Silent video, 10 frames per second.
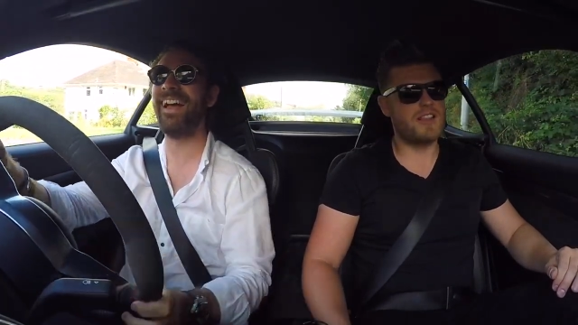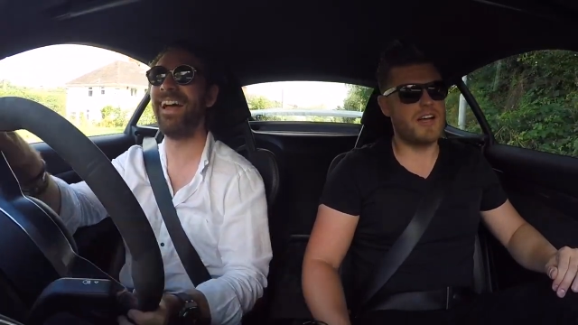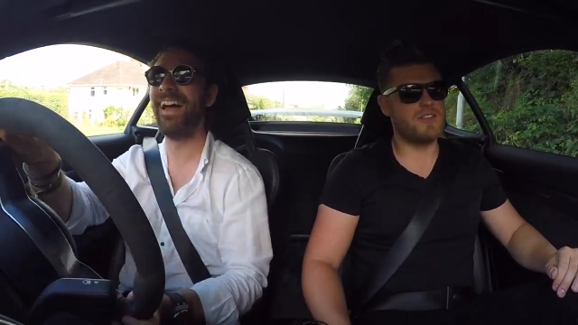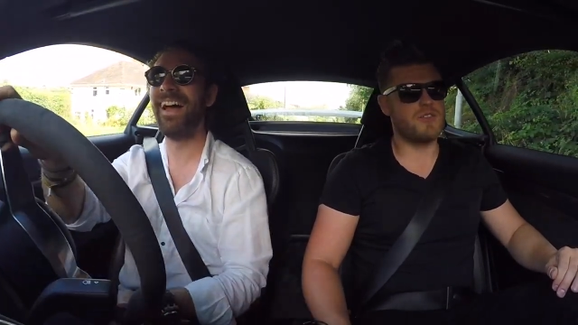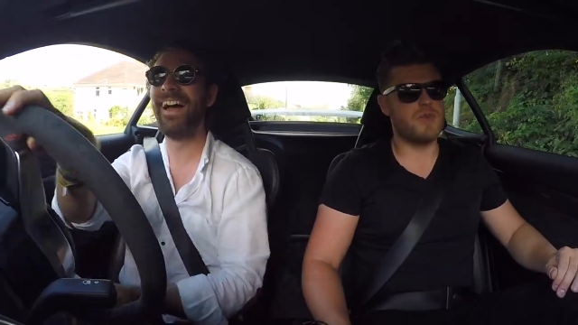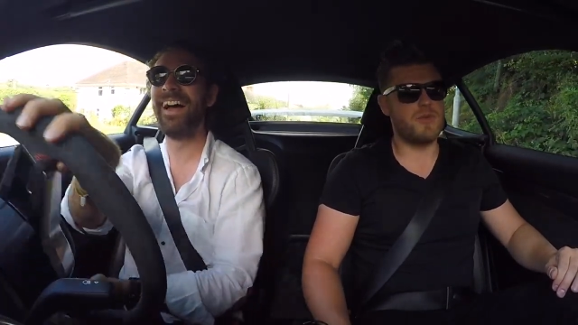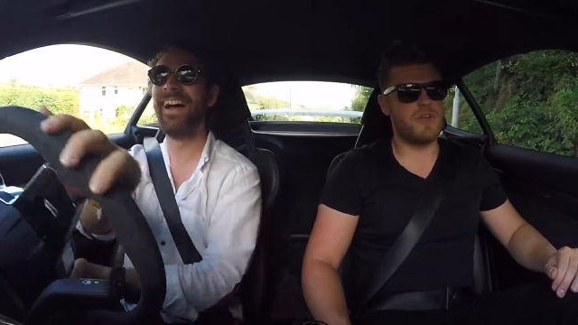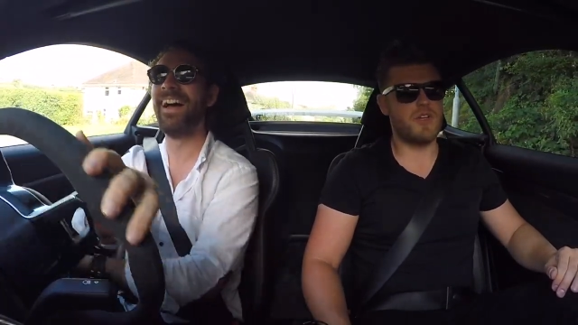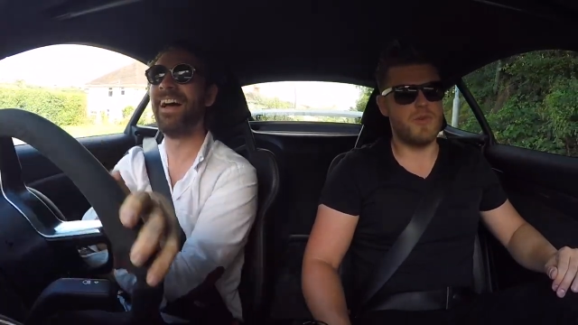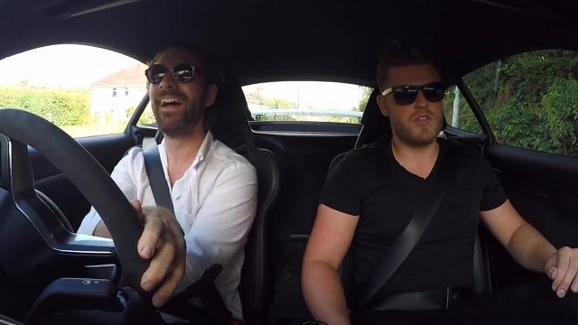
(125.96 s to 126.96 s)
Speaker 1: down to somebody
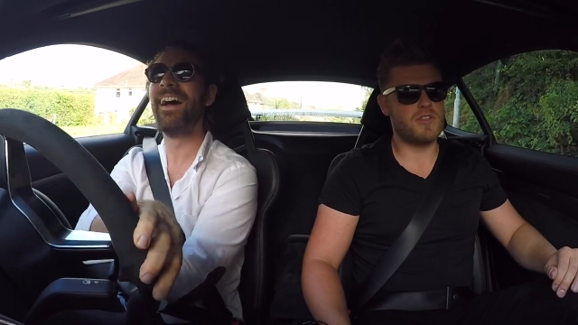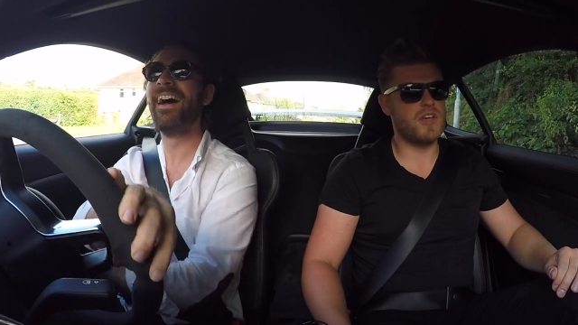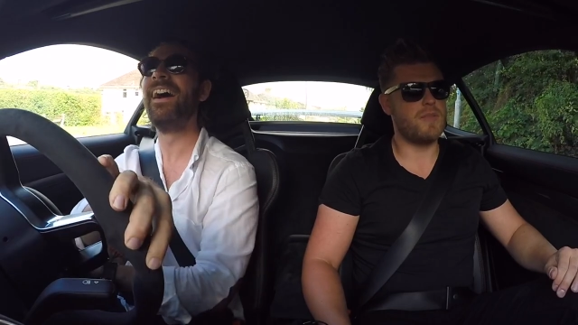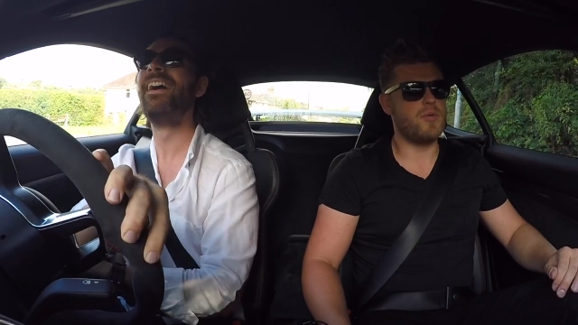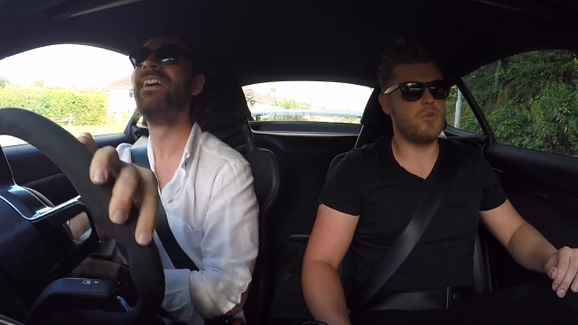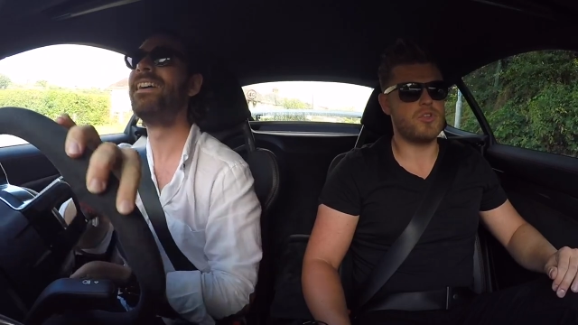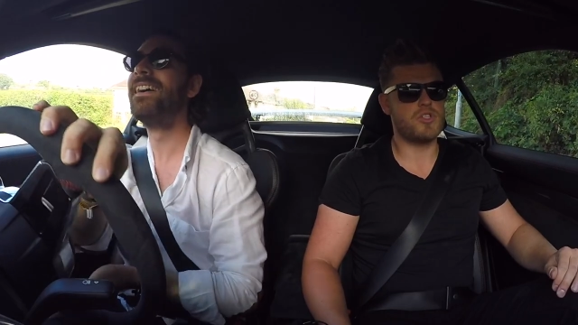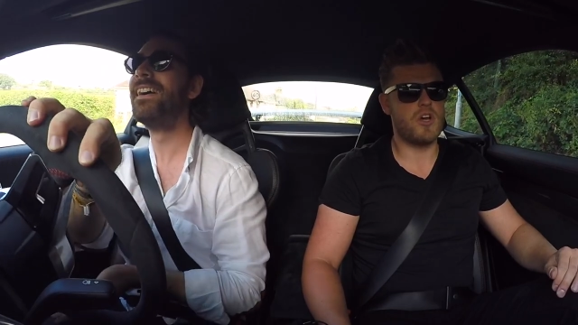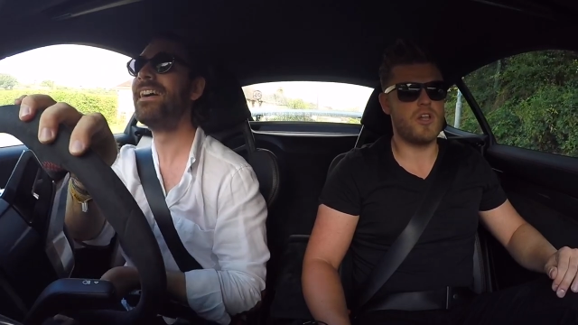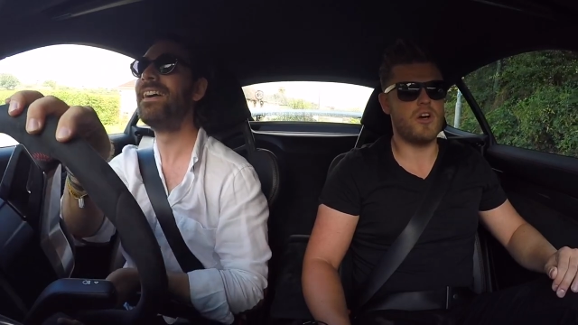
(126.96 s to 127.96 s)
we knew at uh,
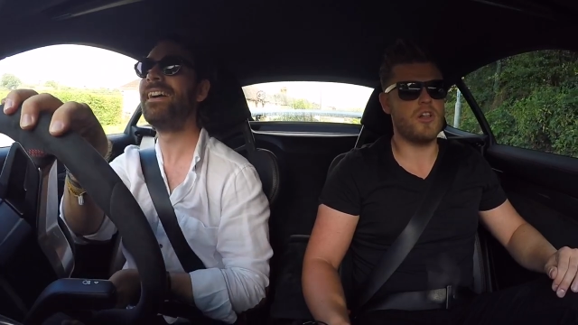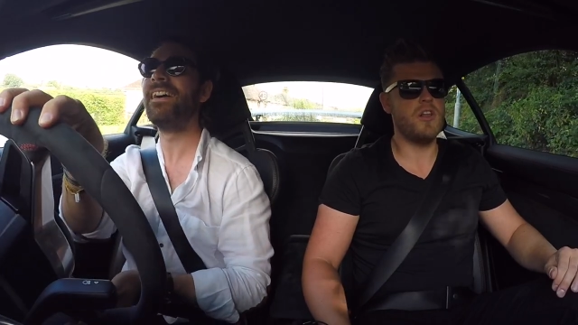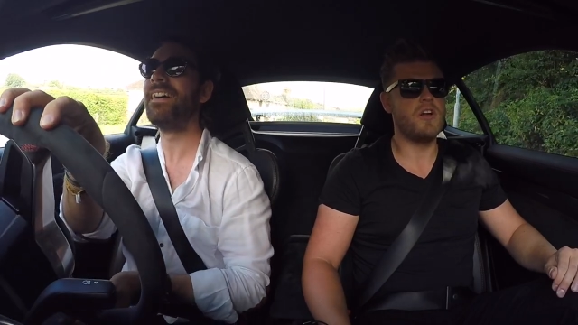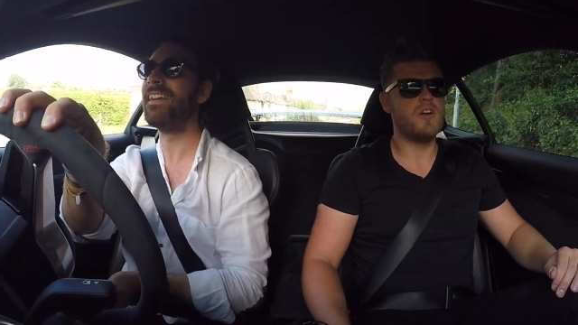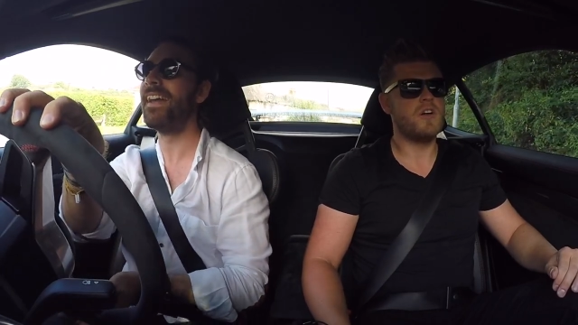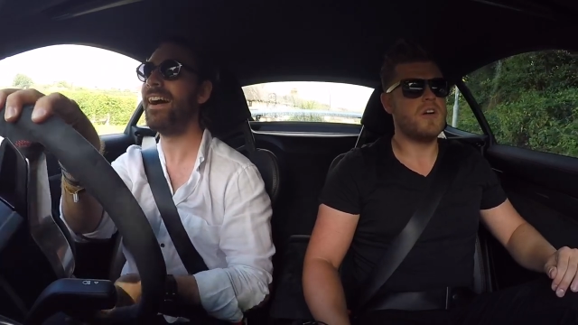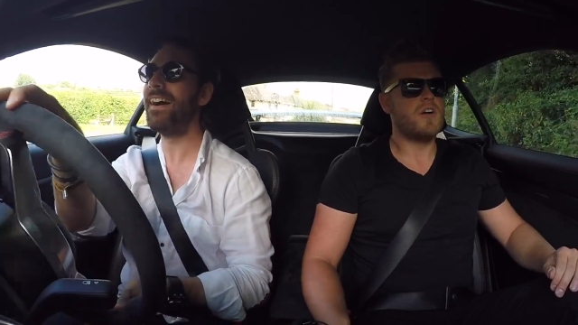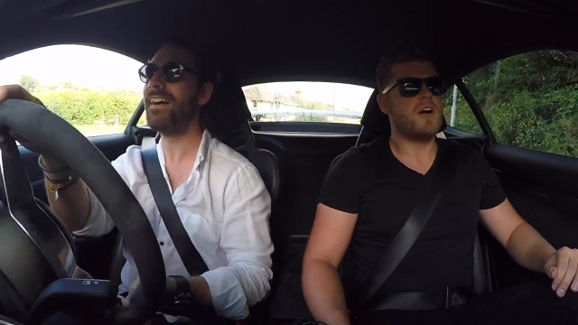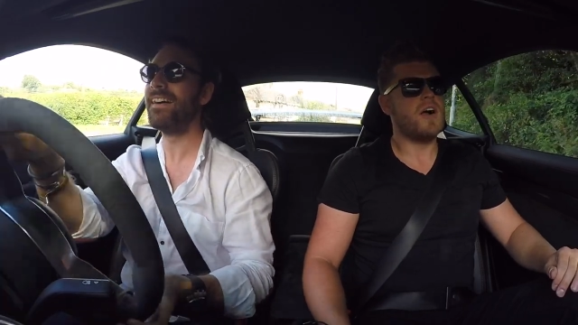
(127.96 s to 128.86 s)
Porsche Solihull. Yeah.